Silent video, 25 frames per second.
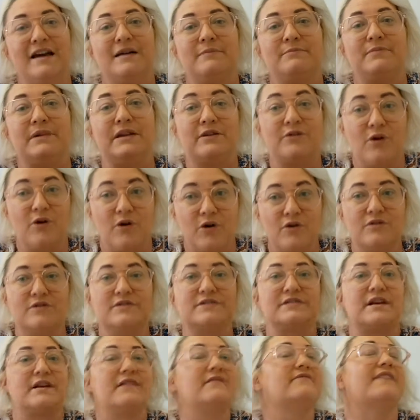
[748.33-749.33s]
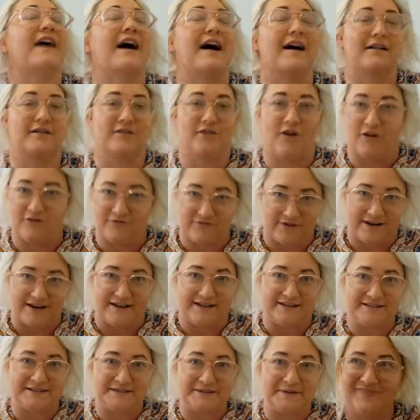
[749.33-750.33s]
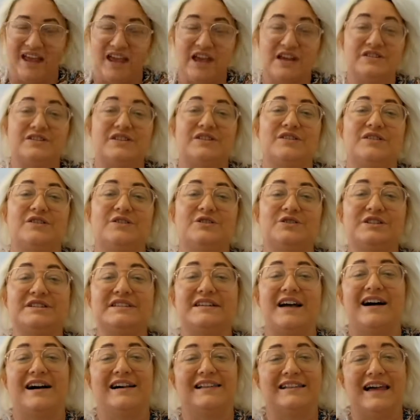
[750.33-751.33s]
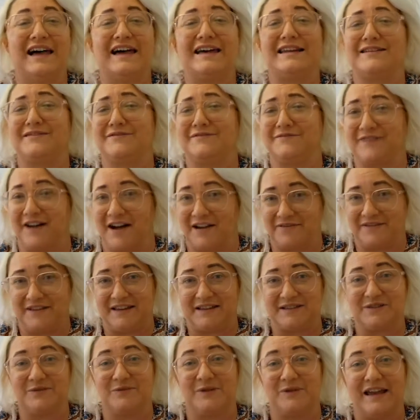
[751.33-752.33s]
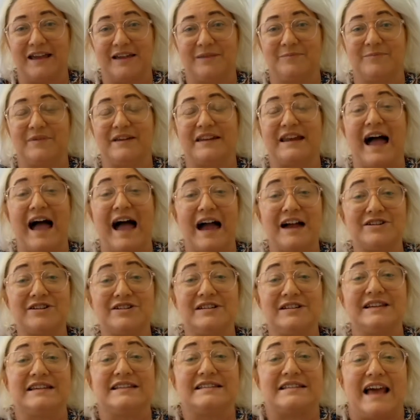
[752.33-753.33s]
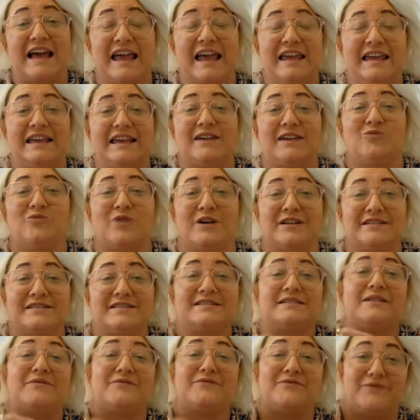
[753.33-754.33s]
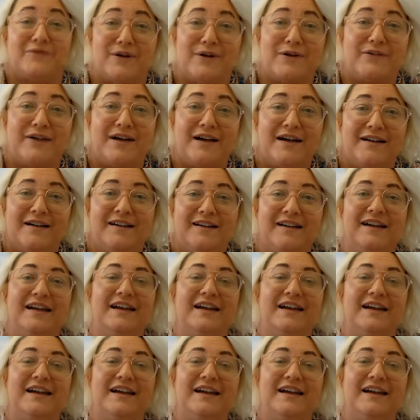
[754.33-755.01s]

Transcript: because of that confidence. So don't just highlight and file things away, but actually take it one step further.